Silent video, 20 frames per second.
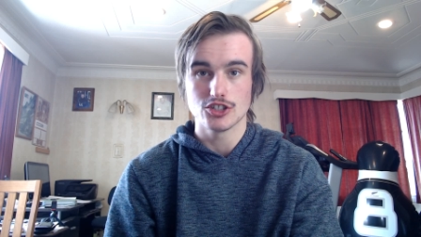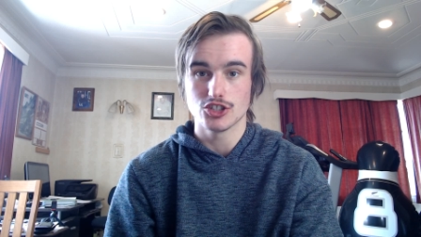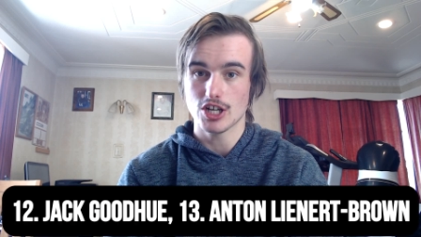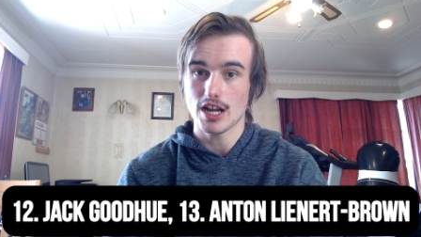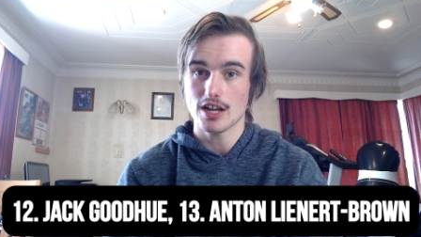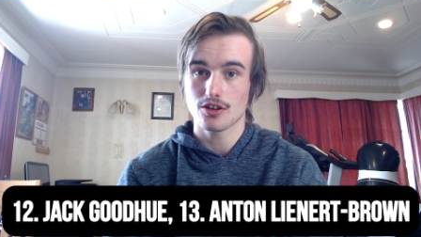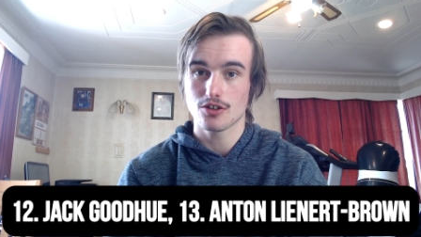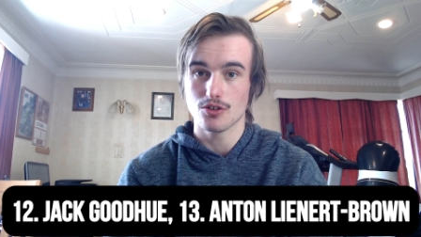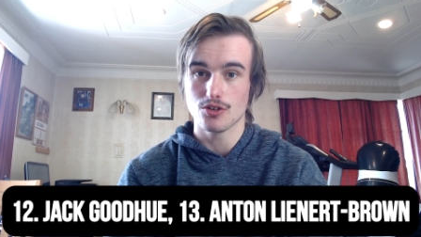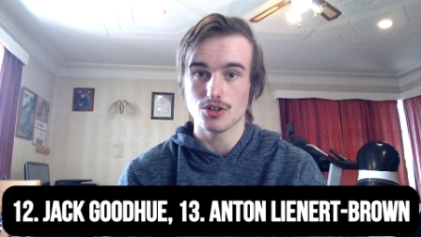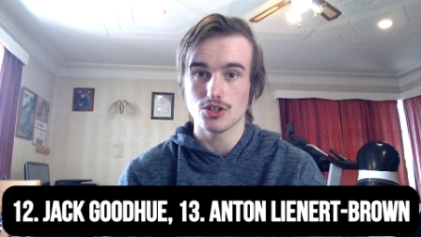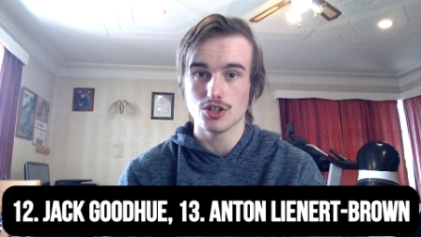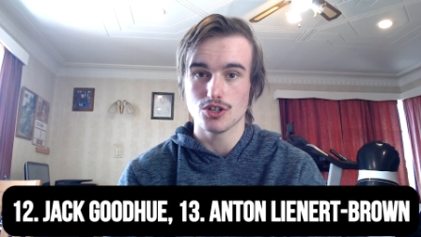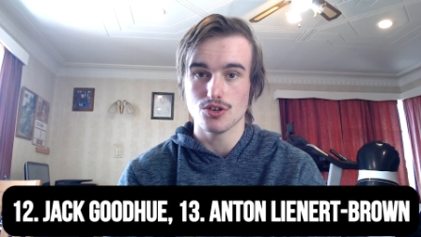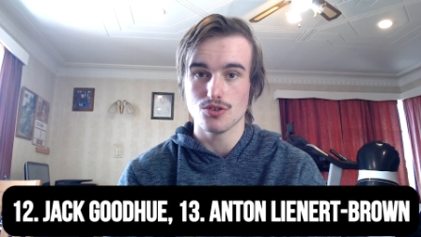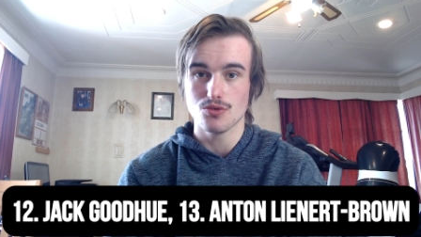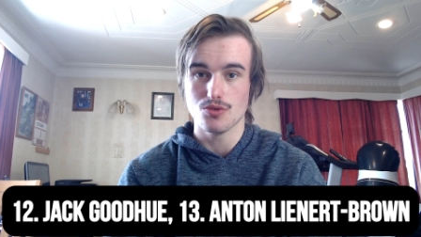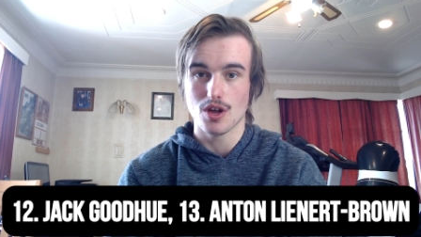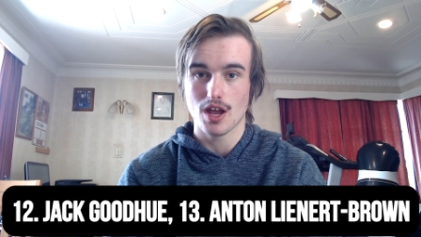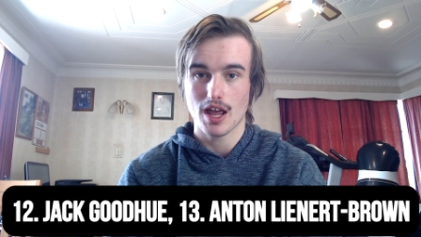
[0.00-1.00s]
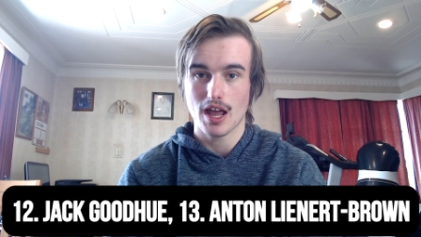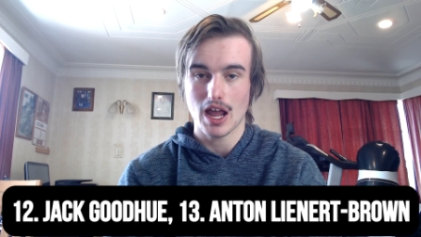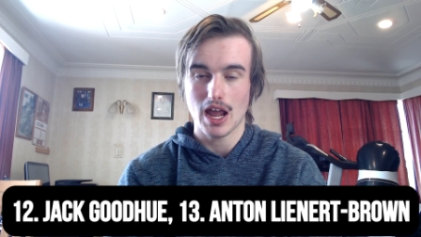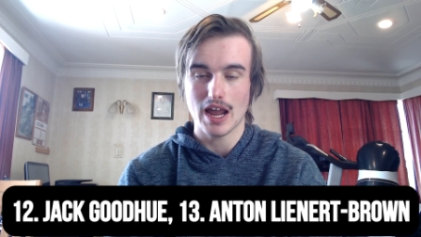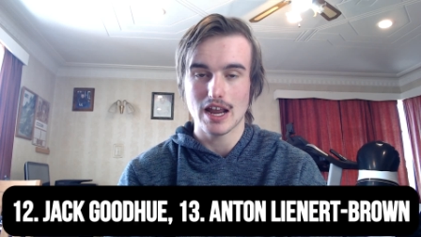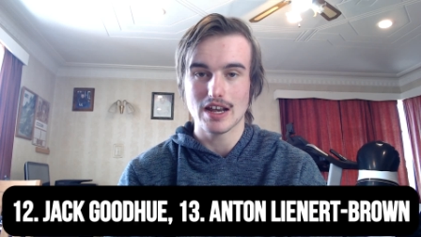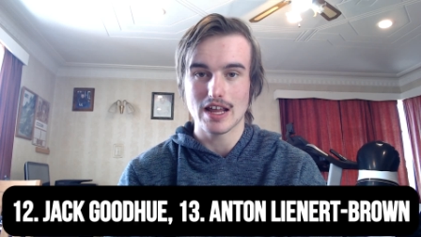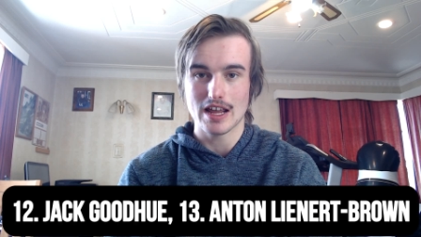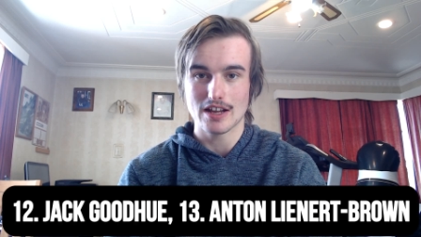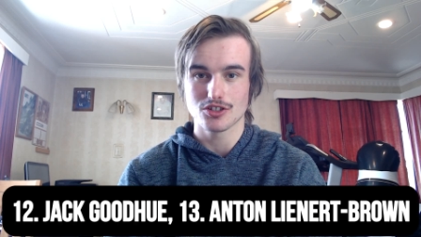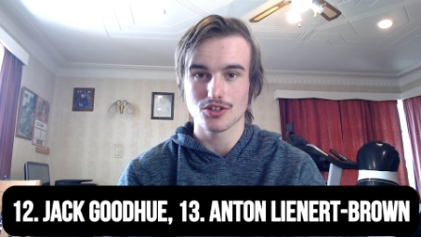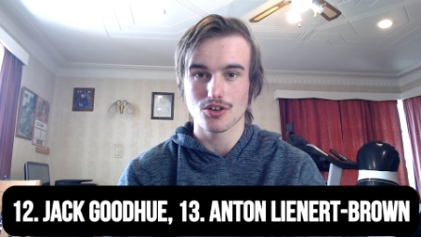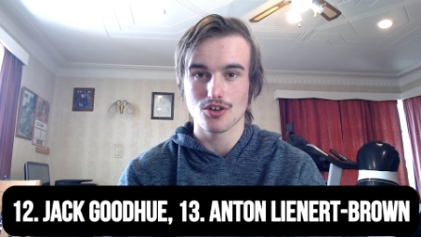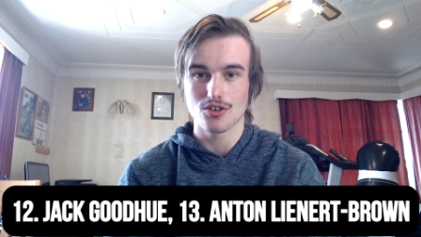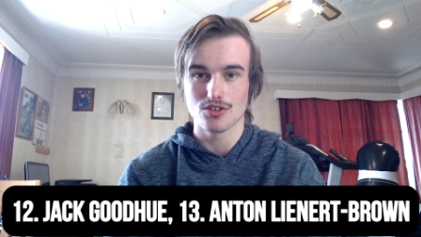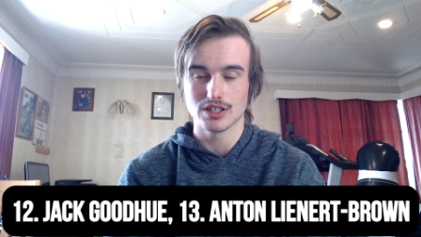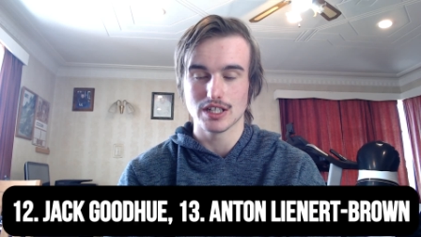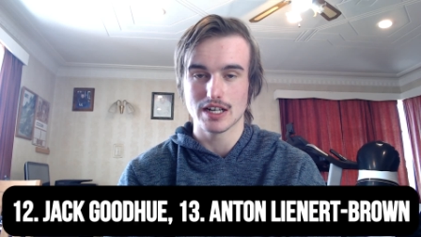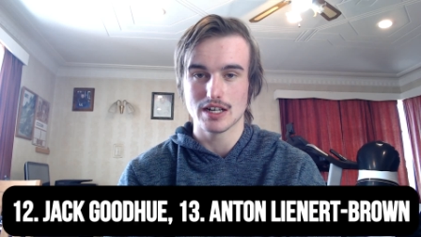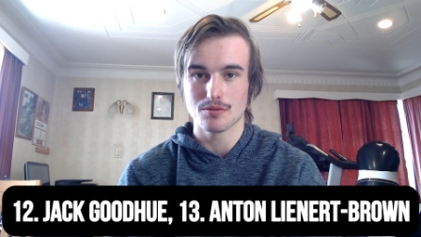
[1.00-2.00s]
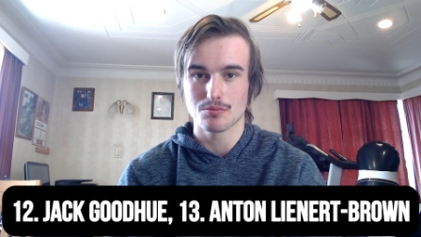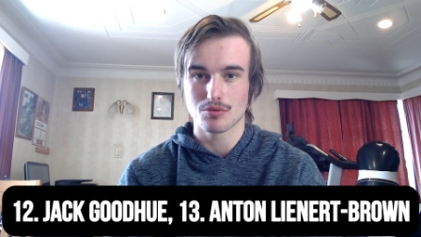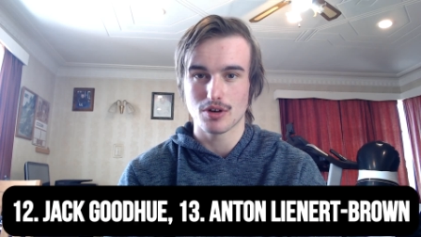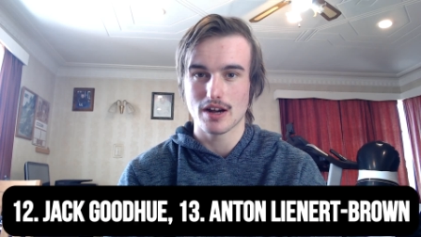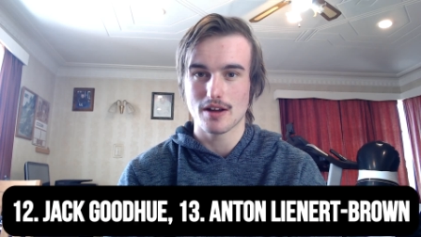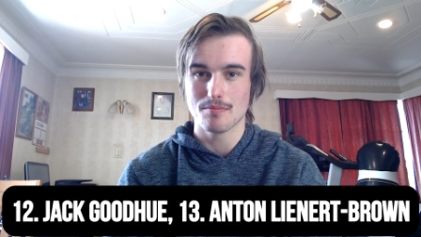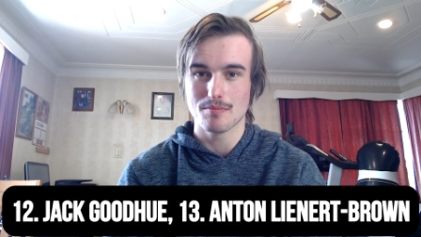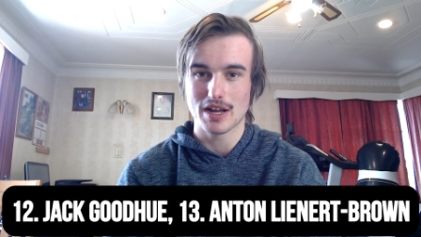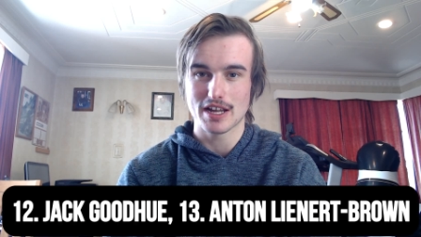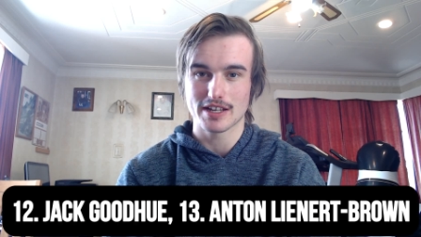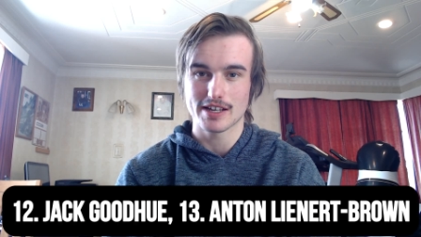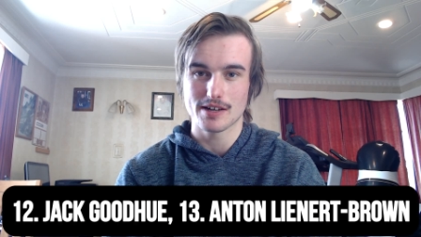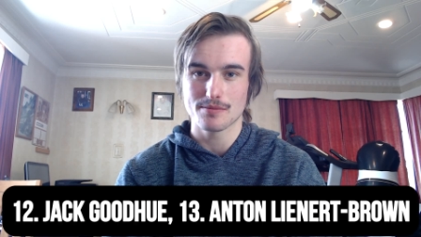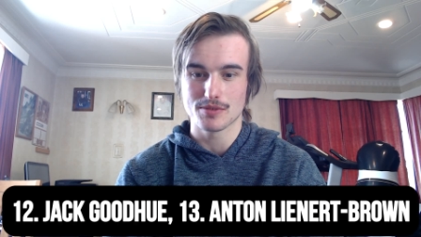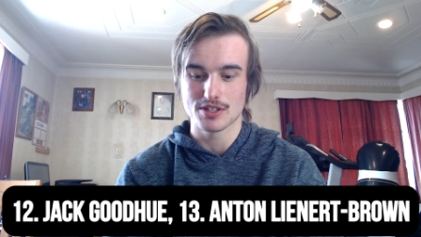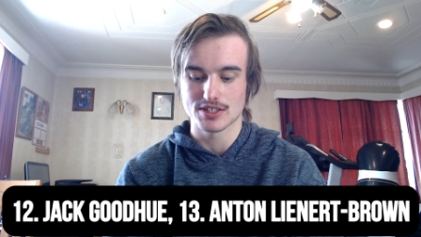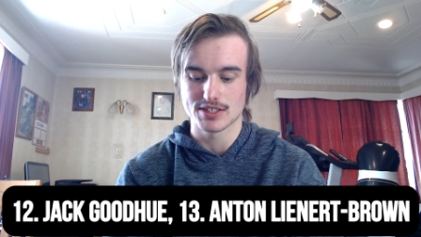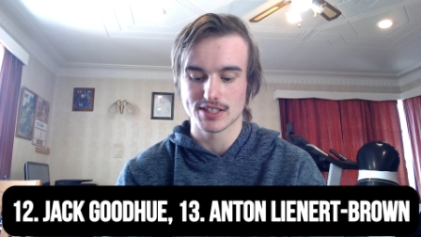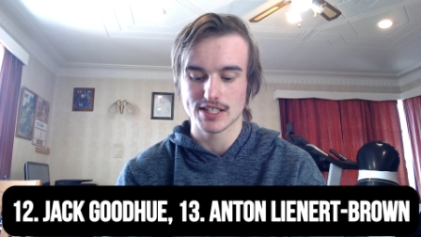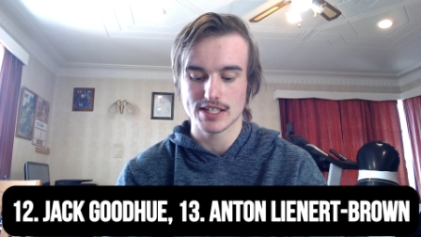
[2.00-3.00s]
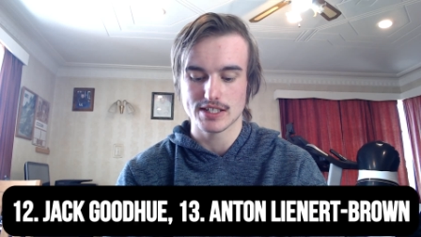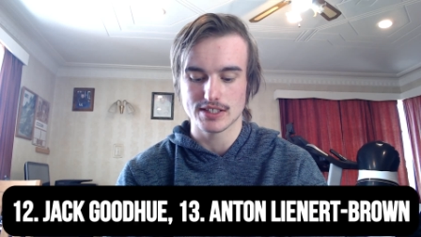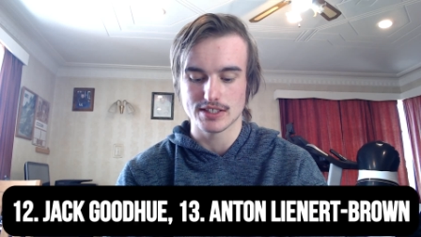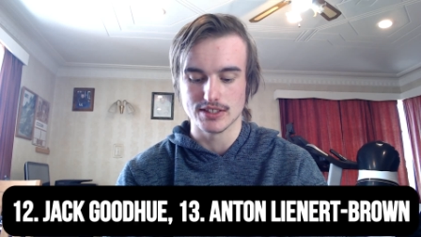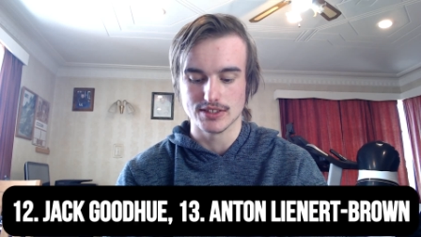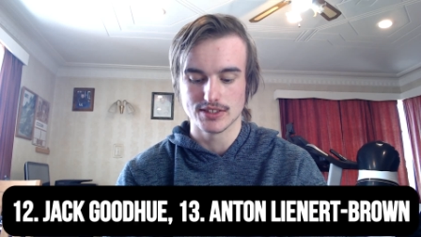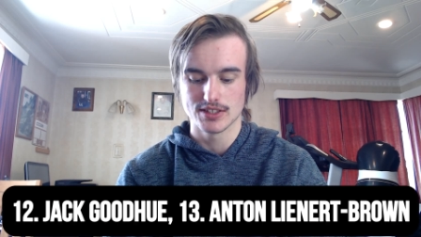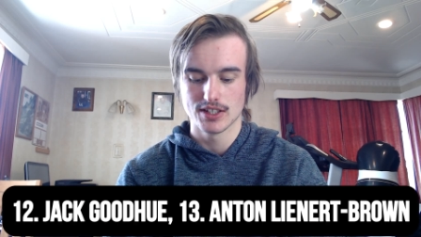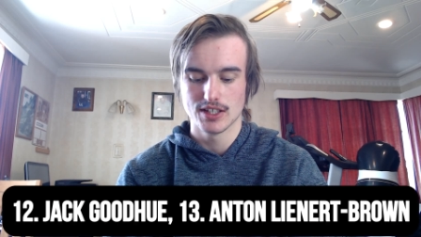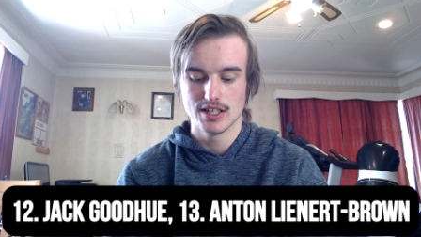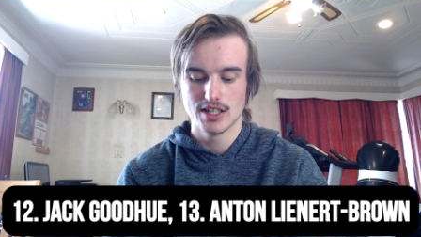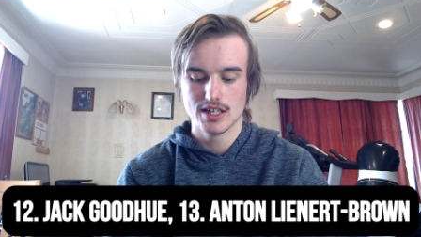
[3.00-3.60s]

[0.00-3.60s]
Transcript: Jack Goodhue and Anton Lennett-Brown make up the centres.